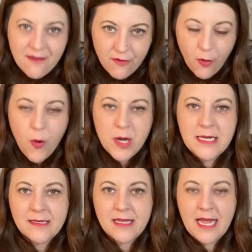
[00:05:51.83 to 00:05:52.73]

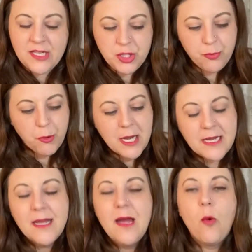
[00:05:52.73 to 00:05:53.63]
accordingly, and to bring
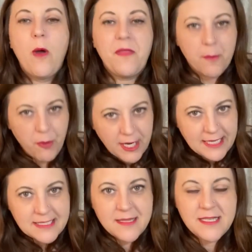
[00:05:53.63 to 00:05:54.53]
what they're bringing
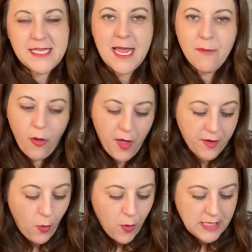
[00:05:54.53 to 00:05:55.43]
to the table
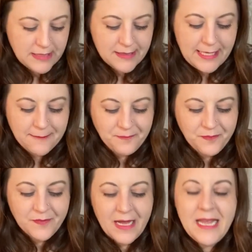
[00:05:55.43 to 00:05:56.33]
accordingly.
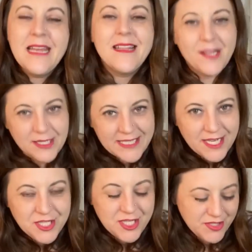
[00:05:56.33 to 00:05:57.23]
Their
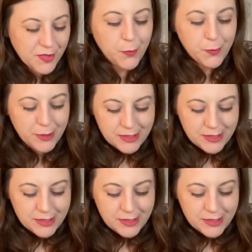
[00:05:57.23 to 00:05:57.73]
intentions are really,